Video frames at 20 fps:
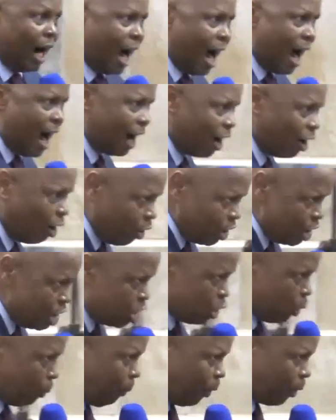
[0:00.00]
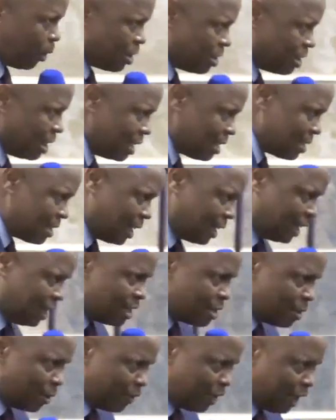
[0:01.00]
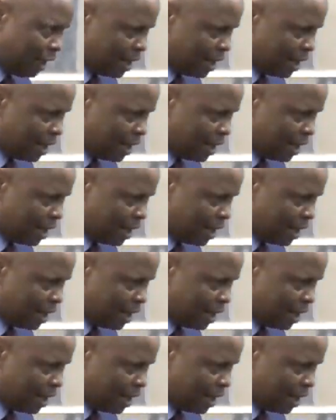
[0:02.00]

are going to possess the gates of the